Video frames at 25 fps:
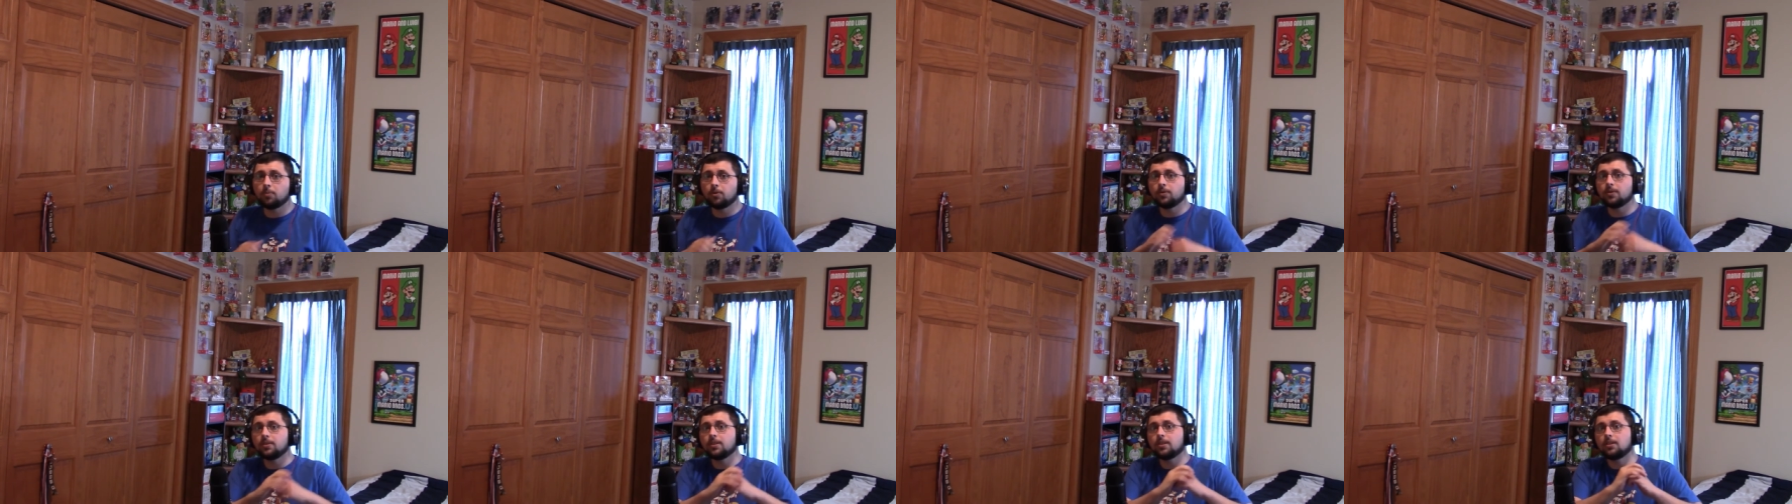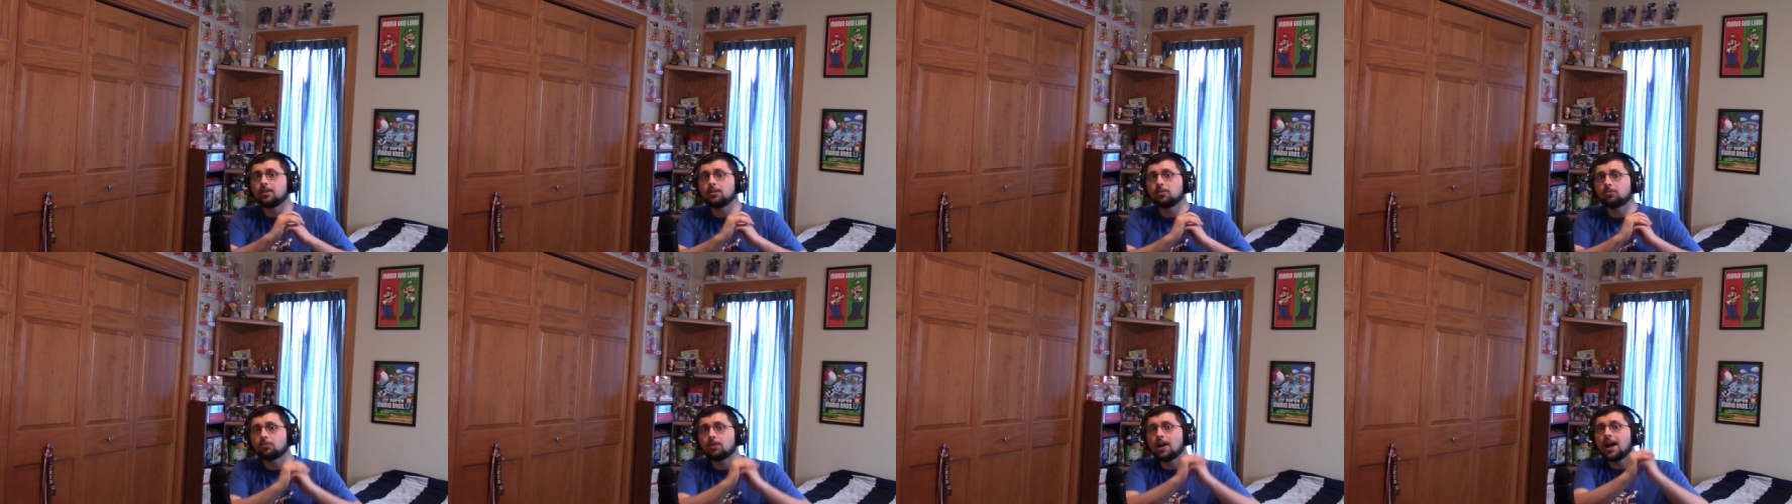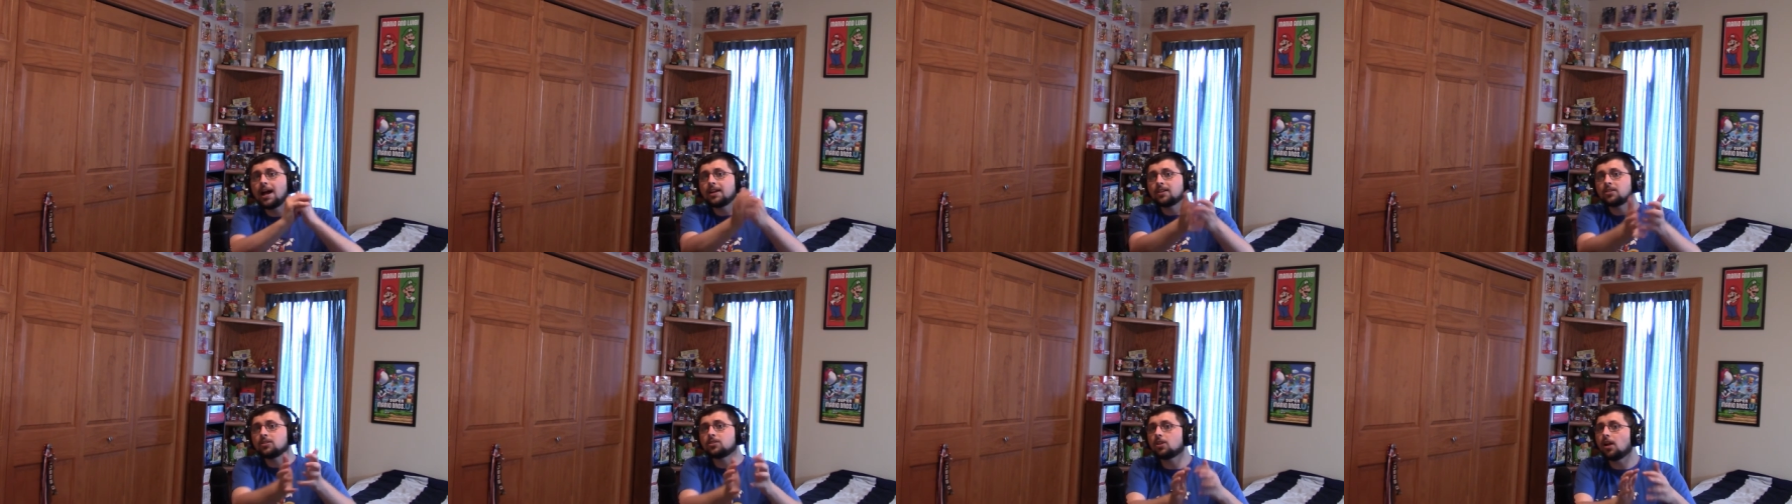but with a
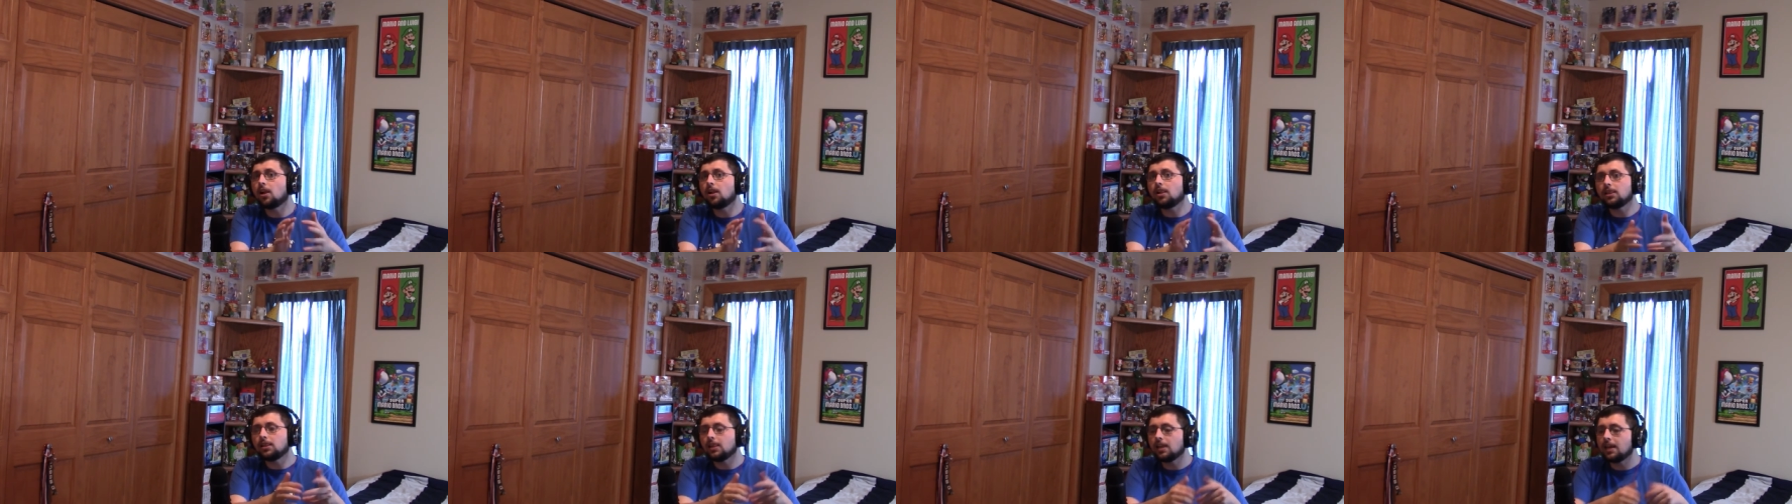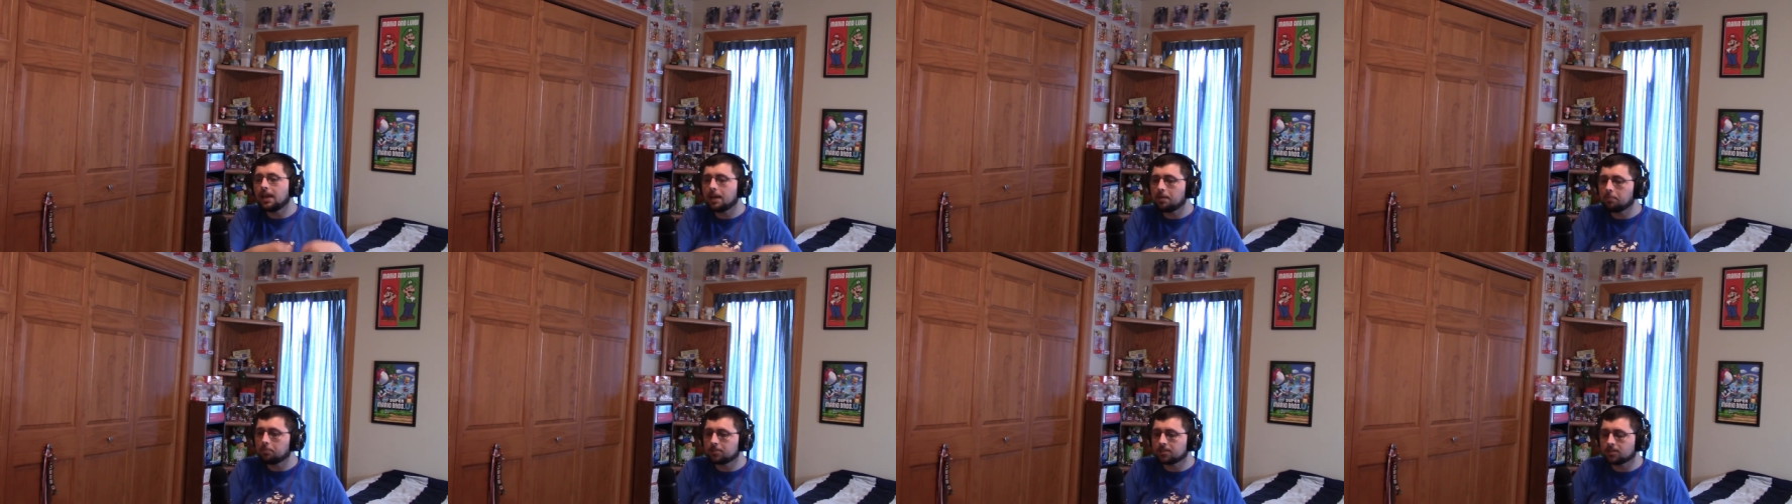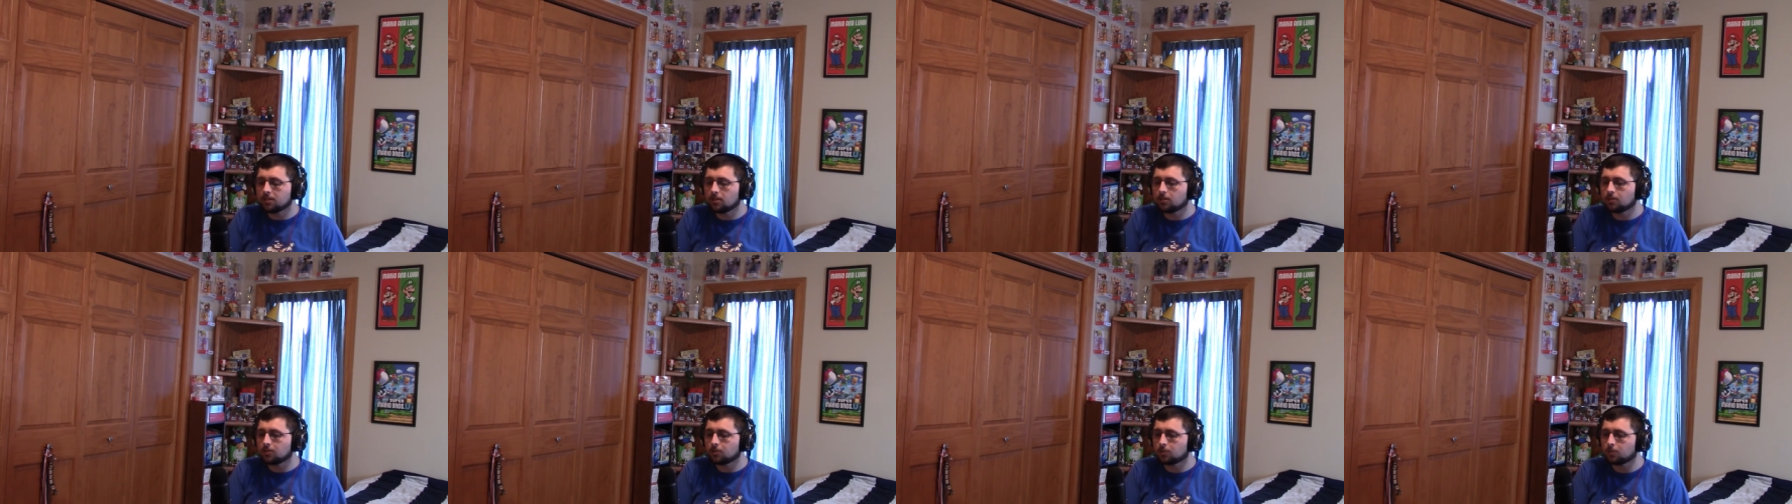rock salt lamp,
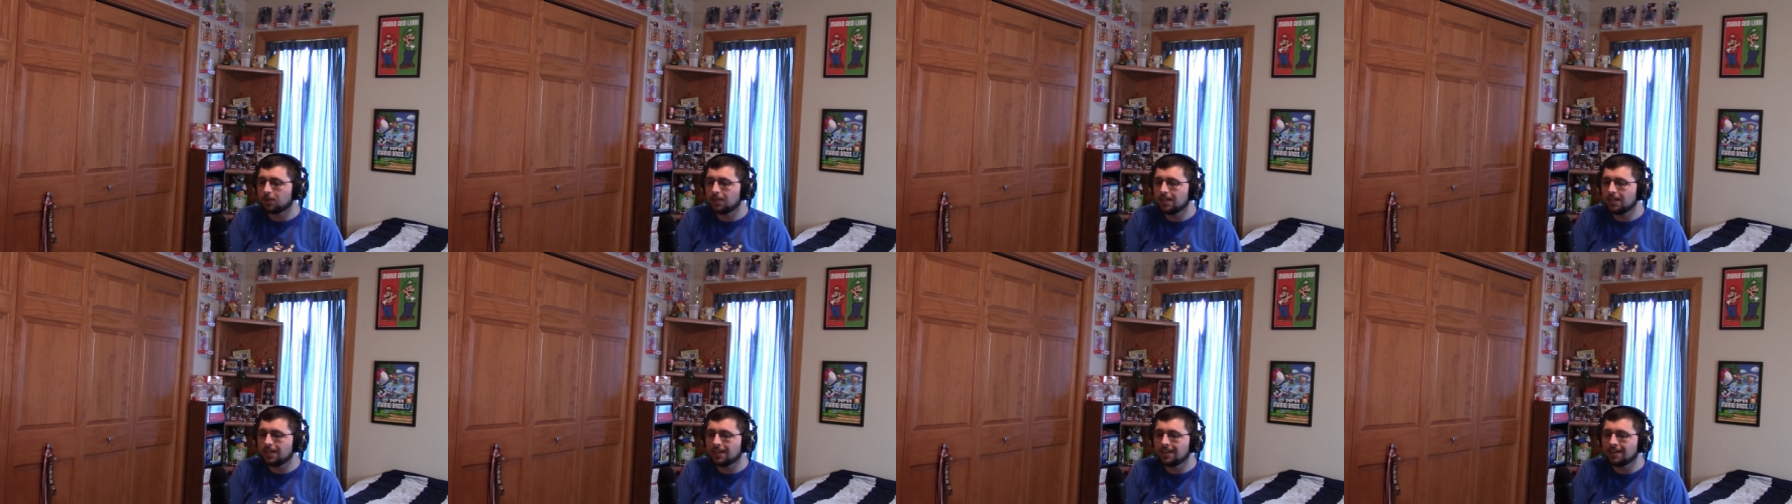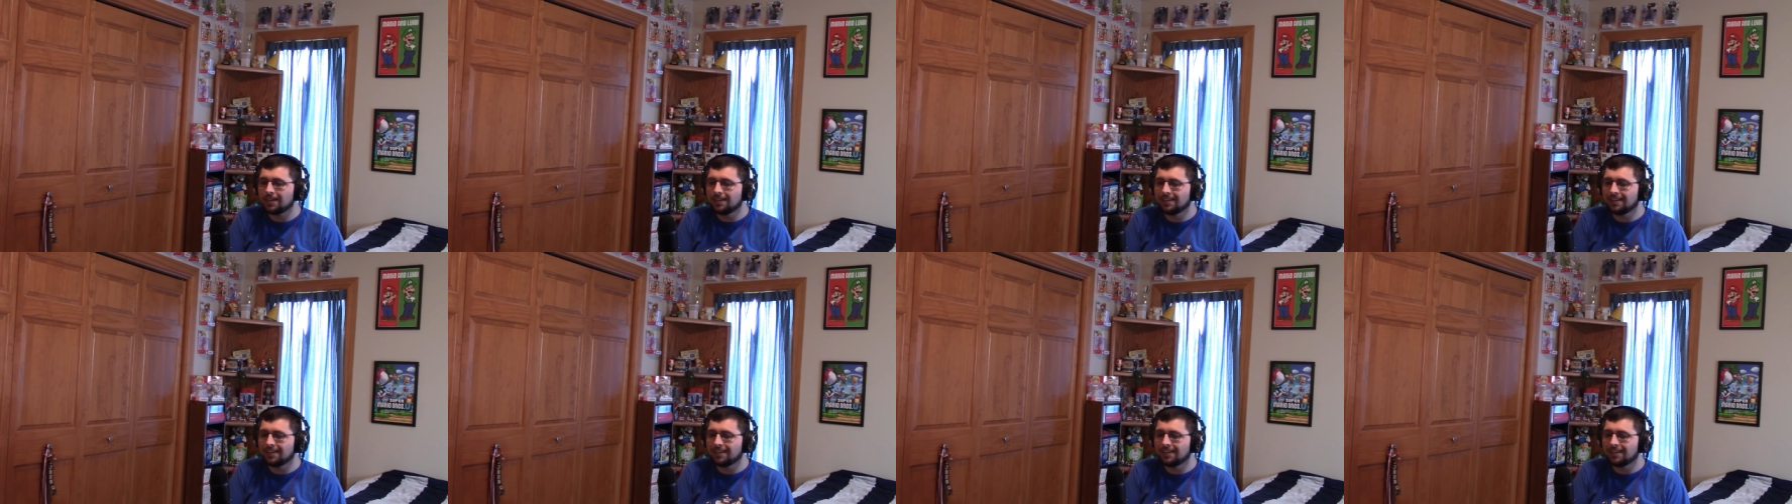so to speak.